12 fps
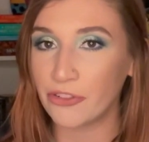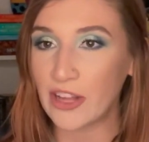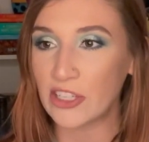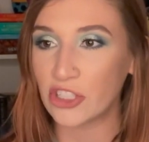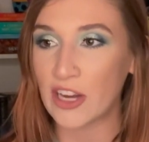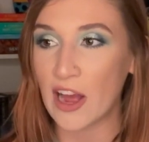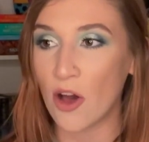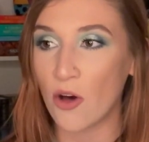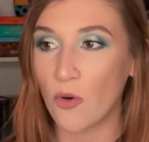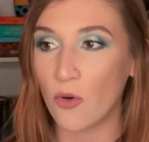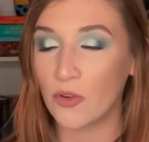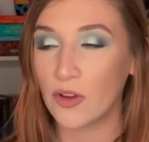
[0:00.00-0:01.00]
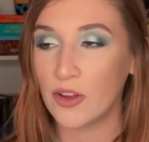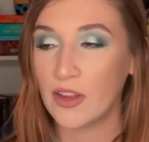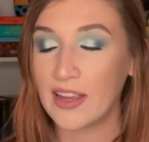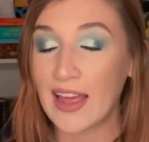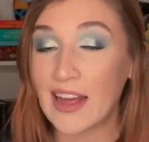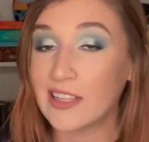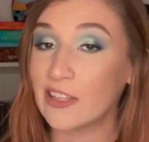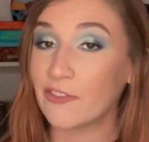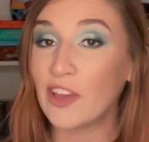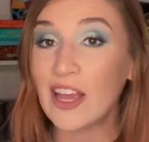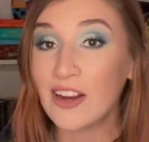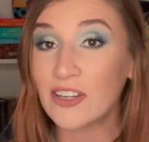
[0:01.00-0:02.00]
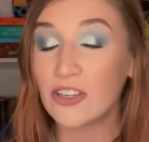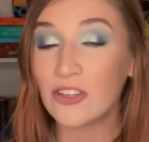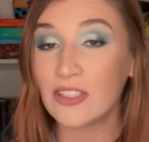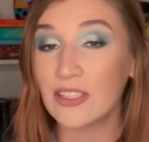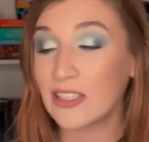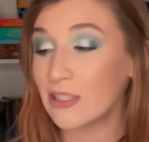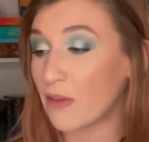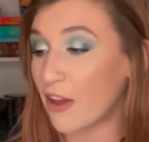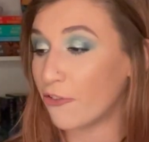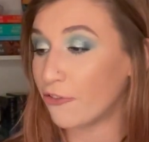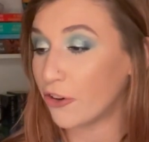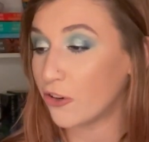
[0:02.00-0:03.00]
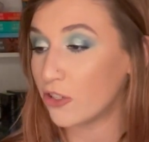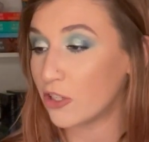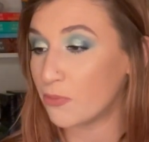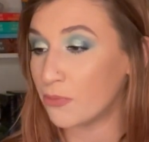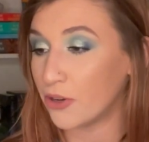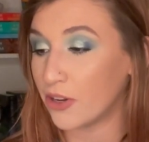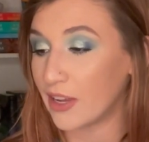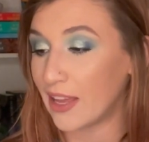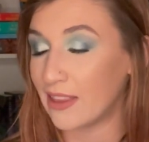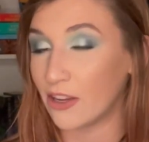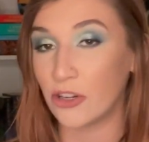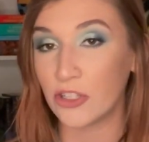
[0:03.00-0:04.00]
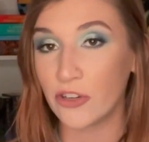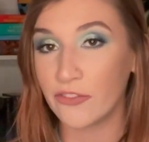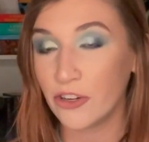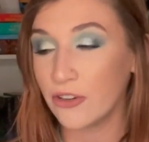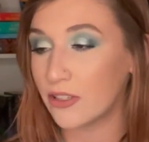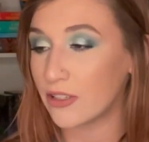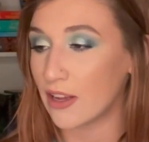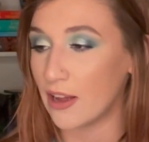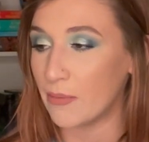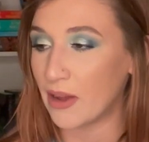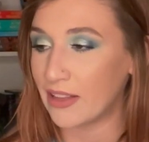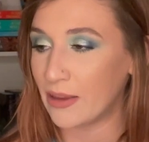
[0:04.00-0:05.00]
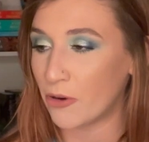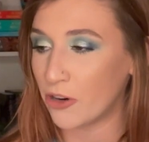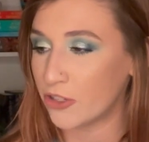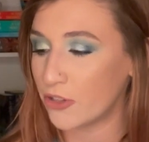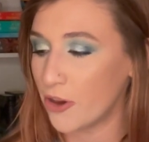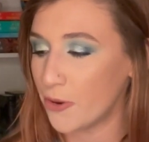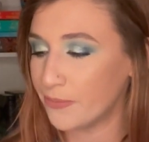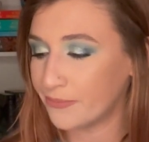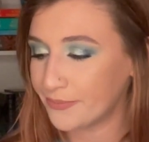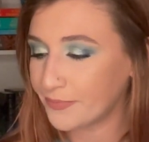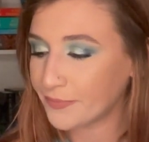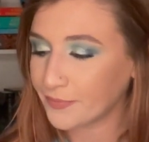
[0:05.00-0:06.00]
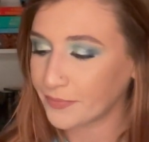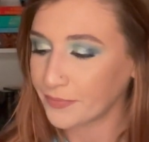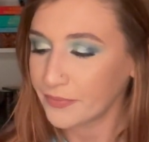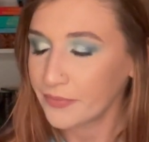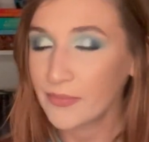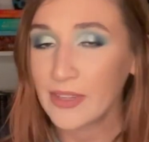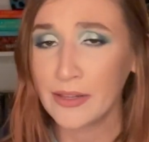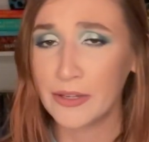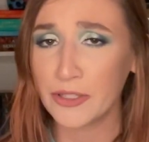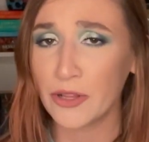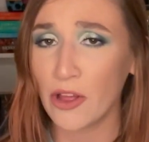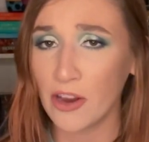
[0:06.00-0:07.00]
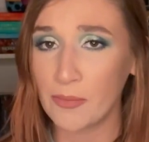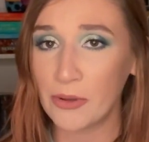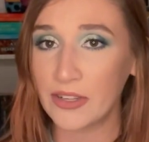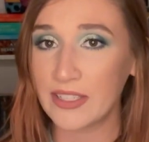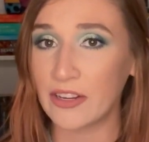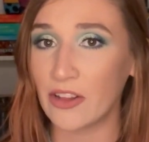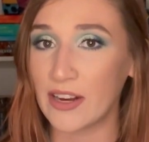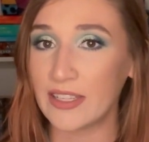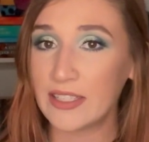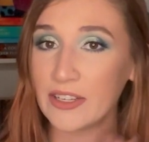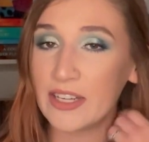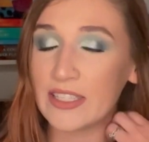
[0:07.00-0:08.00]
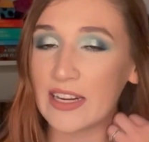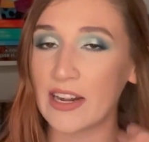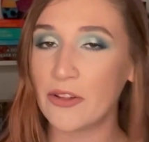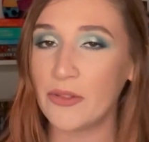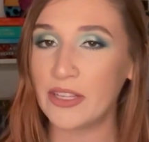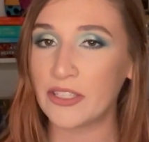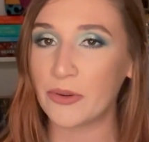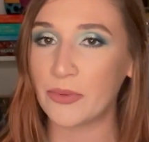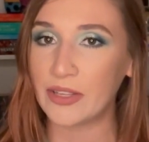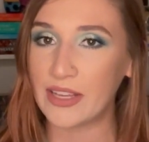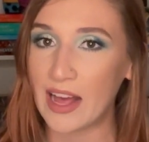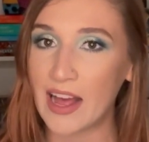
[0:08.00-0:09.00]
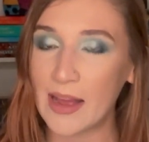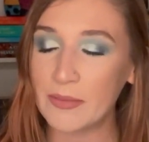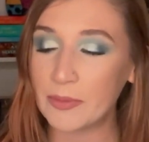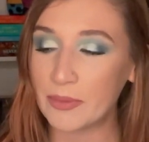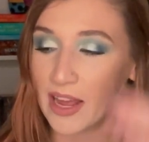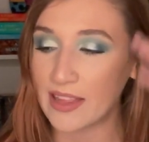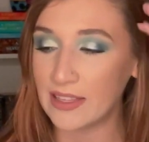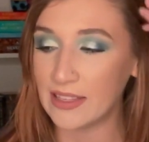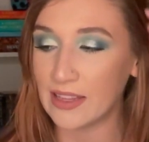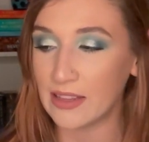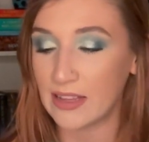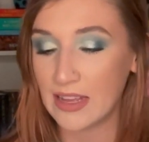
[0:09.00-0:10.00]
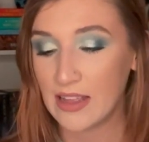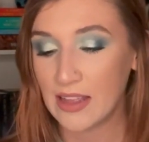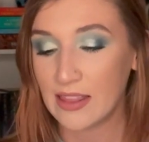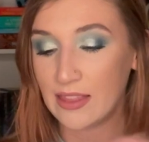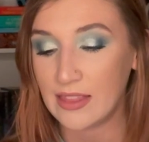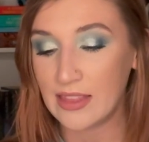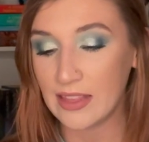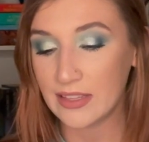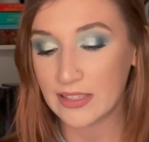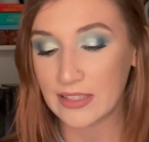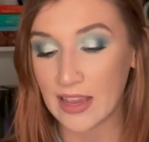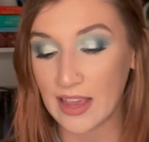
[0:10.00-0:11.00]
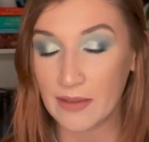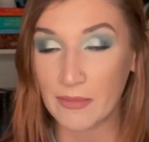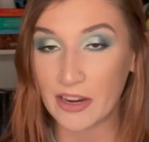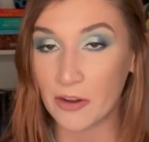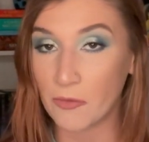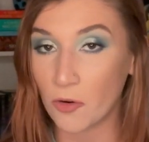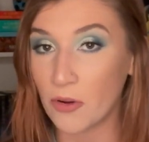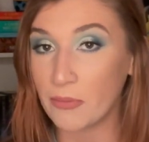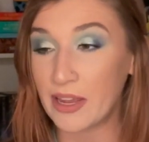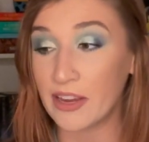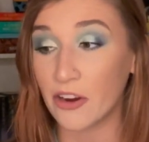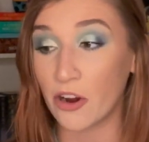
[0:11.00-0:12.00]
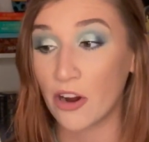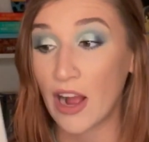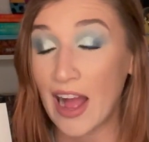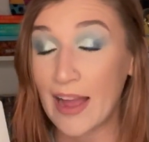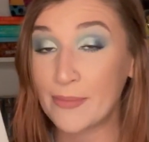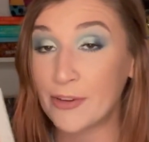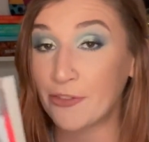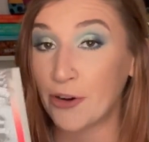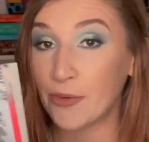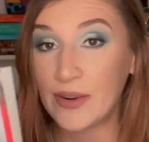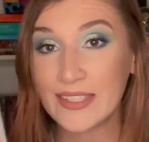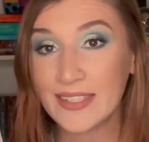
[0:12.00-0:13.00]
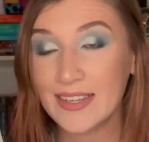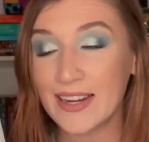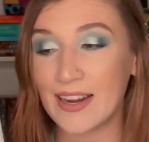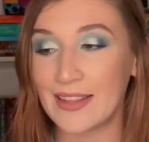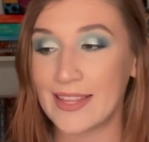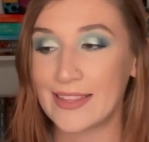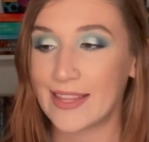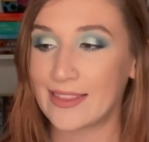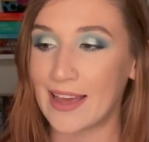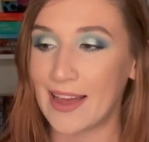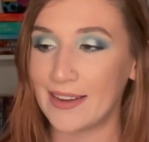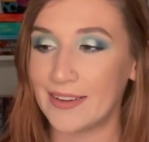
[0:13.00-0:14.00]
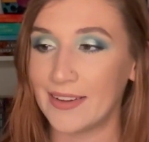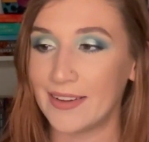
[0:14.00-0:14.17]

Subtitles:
fleshed out cast of characters. This is my first book in the Grishaverse by Leigh Bardugo. There's a lot of books and a lot of series, and I know these are really hyped, but I think that this and my number one pick are hyped for a reason, and I think that that